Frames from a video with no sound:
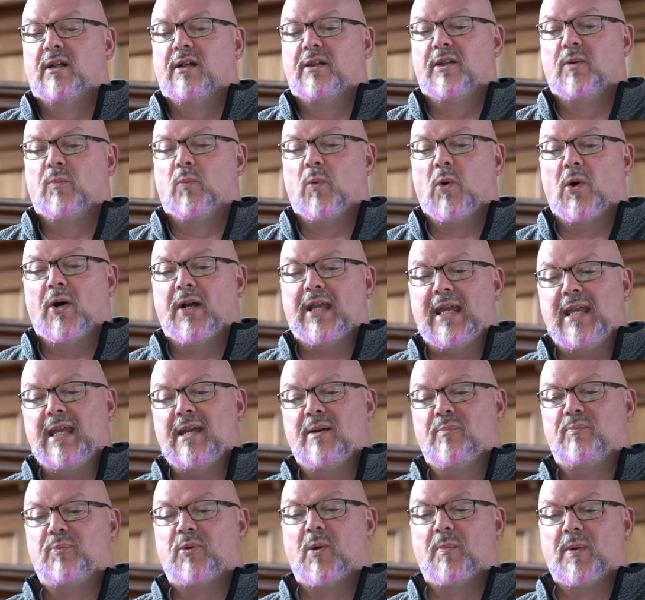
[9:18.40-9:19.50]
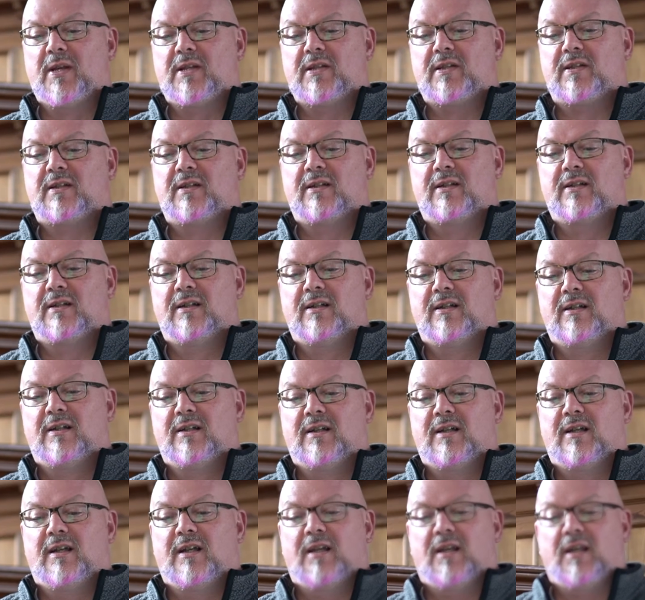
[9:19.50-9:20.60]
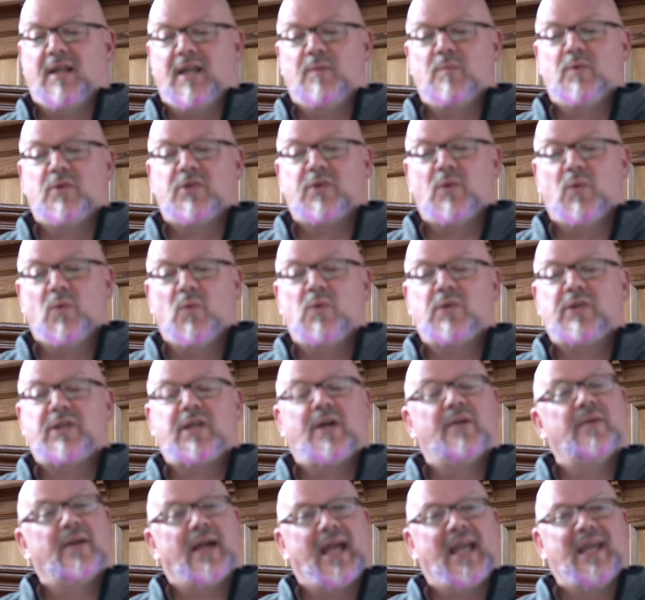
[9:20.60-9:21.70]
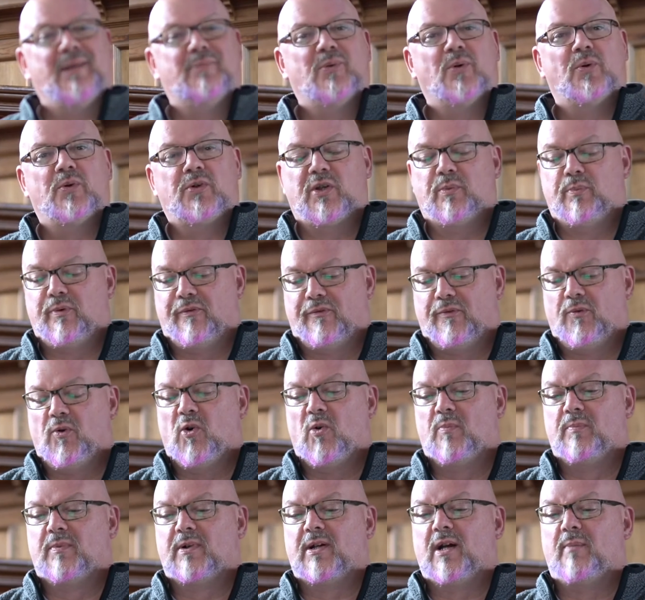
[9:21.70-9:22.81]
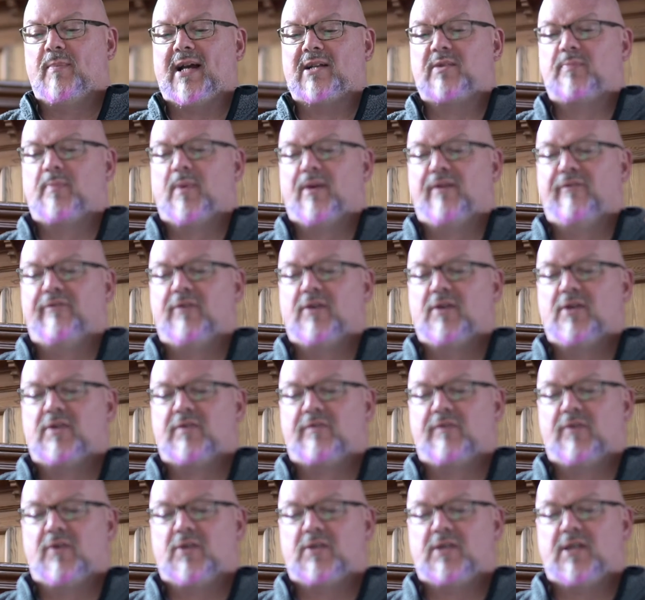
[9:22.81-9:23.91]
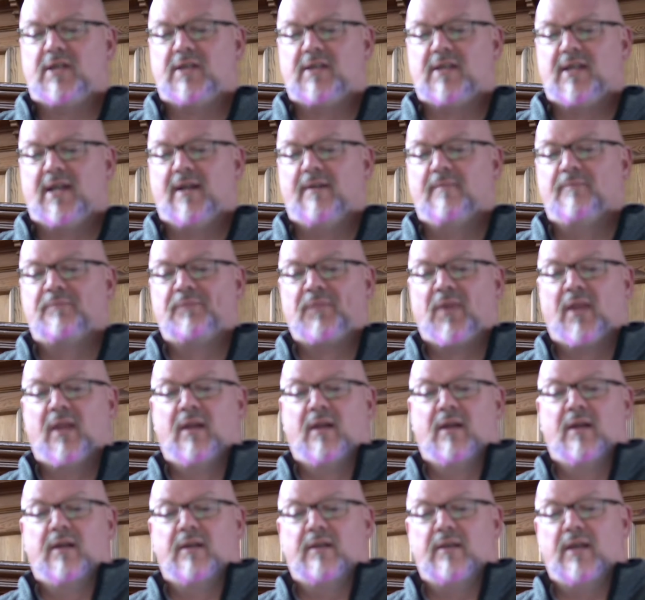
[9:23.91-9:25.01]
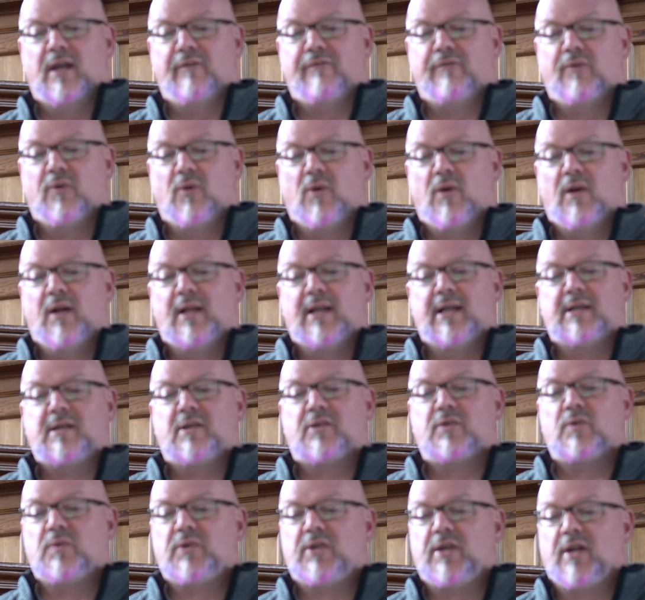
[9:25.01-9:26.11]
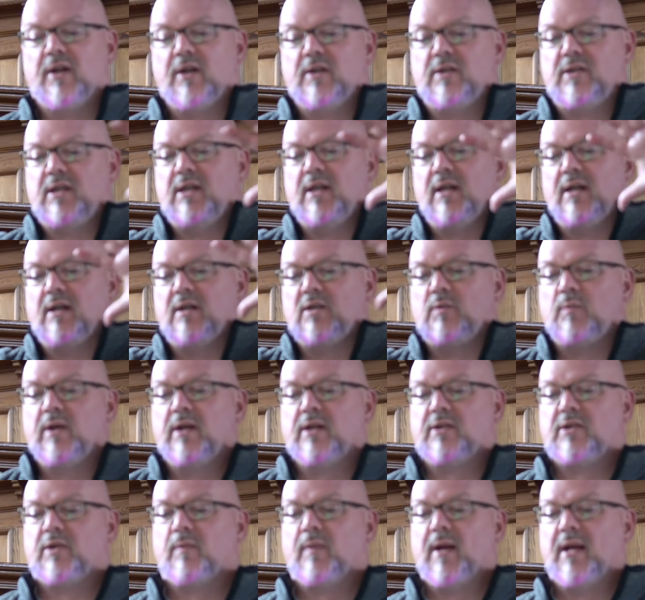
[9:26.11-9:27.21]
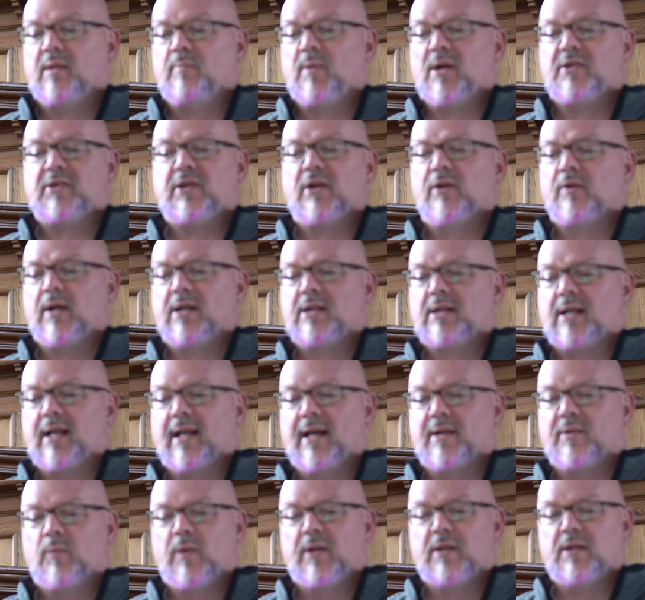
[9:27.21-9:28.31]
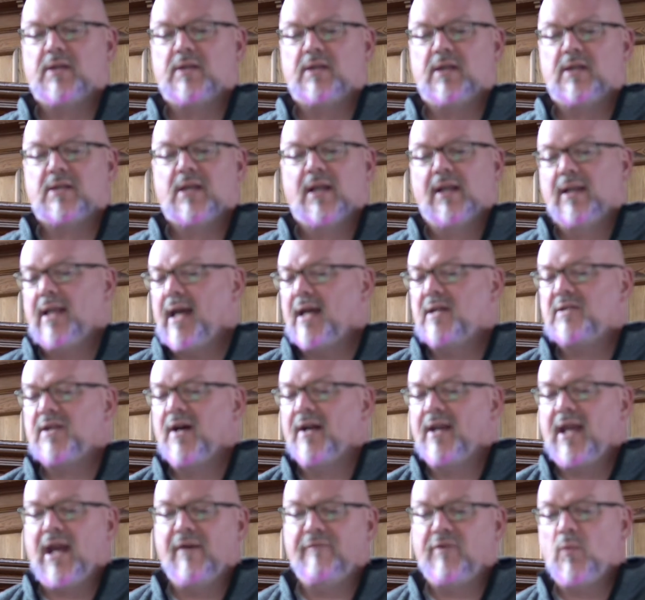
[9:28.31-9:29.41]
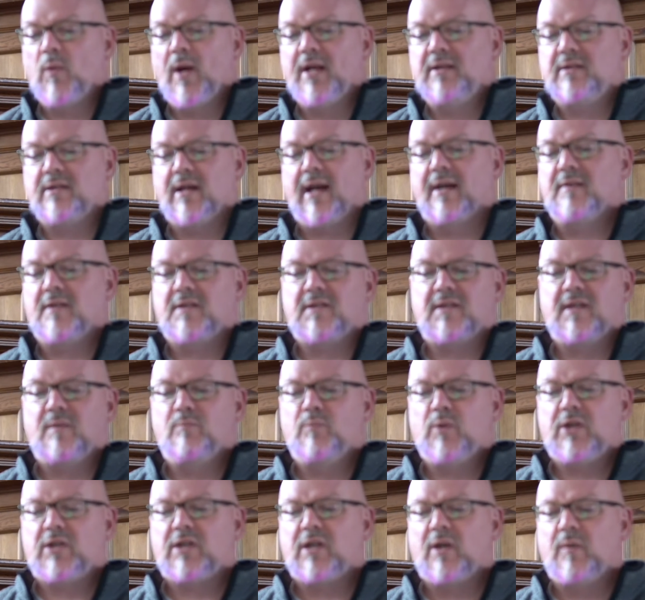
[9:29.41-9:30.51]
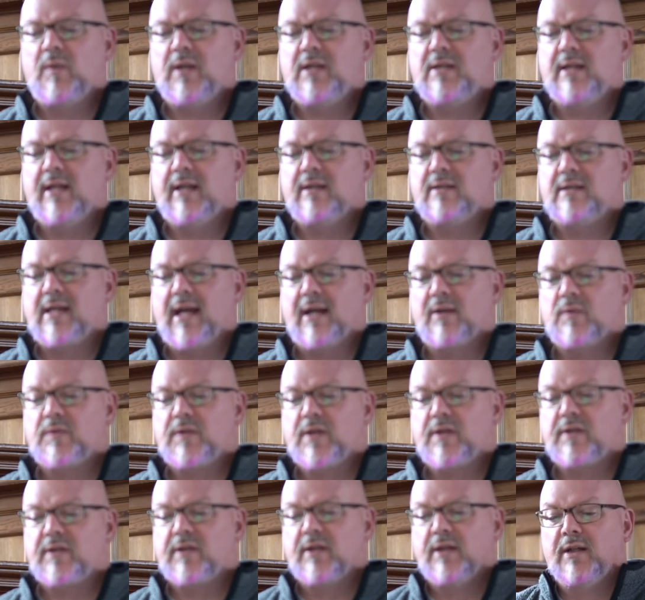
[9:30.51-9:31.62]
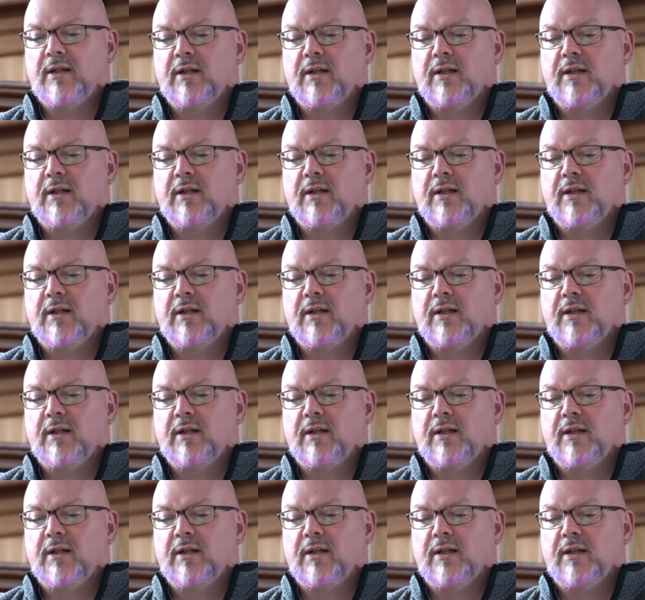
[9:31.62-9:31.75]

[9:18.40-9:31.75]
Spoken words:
that what he had promised, he was also able to perform. Go back to my first verses there. Therefore, let us also, seeing as we're surrounded by so great a cloud of witnesses, lay aside every weight and the sin which so easily entangles us.